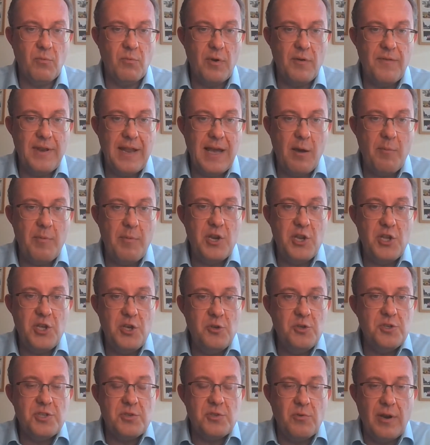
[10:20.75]
We've now been
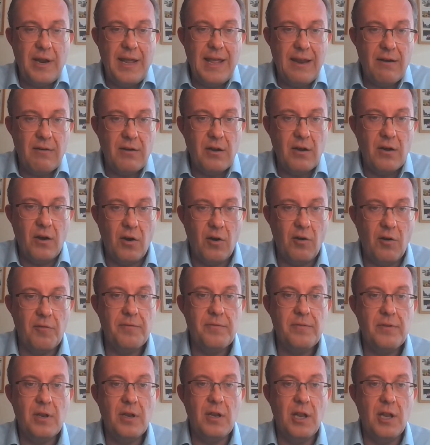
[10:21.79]
used to an era
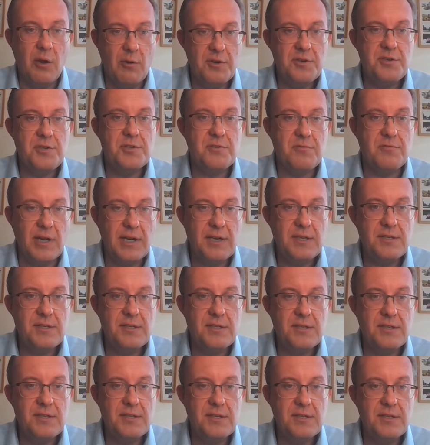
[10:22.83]
of low interest
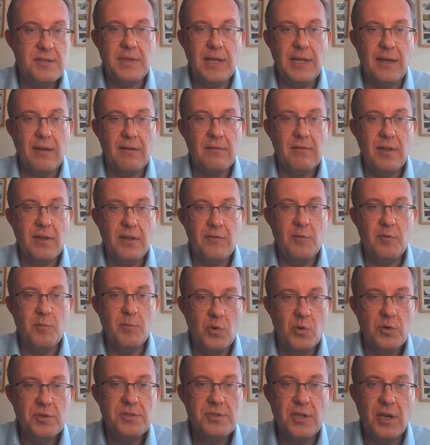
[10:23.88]
rates, and that's down even
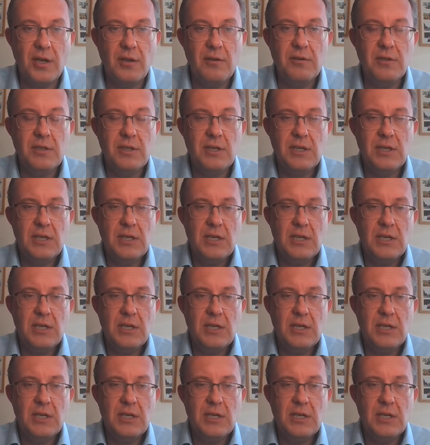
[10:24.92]
more so.